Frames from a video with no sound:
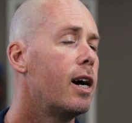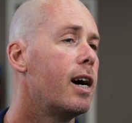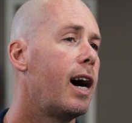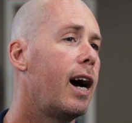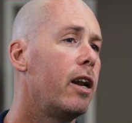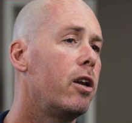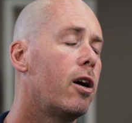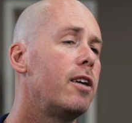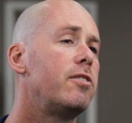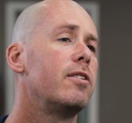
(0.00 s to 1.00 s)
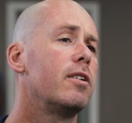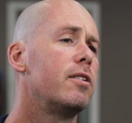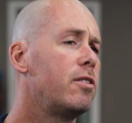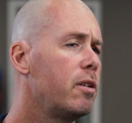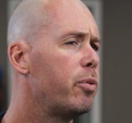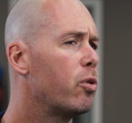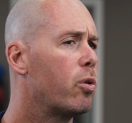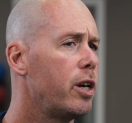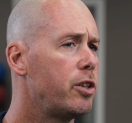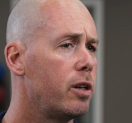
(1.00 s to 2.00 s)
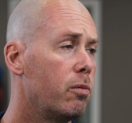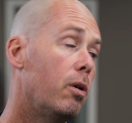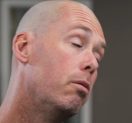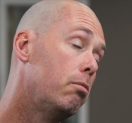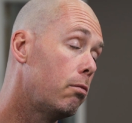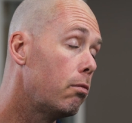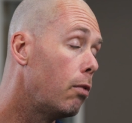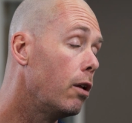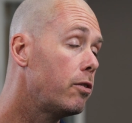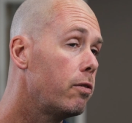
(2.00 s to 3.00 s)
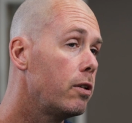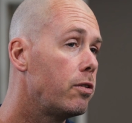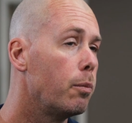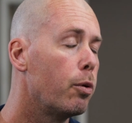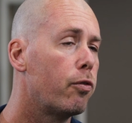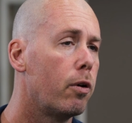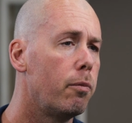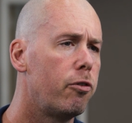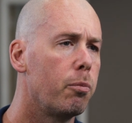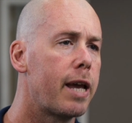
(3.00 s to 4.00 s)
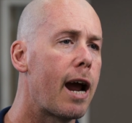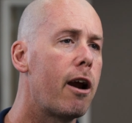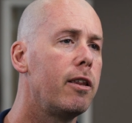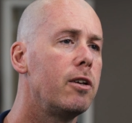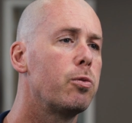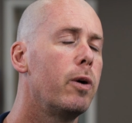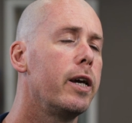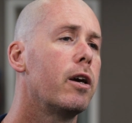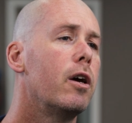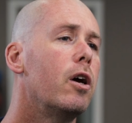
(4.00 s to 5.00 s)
Nice, simple question, well, relatively simple from Gary this week,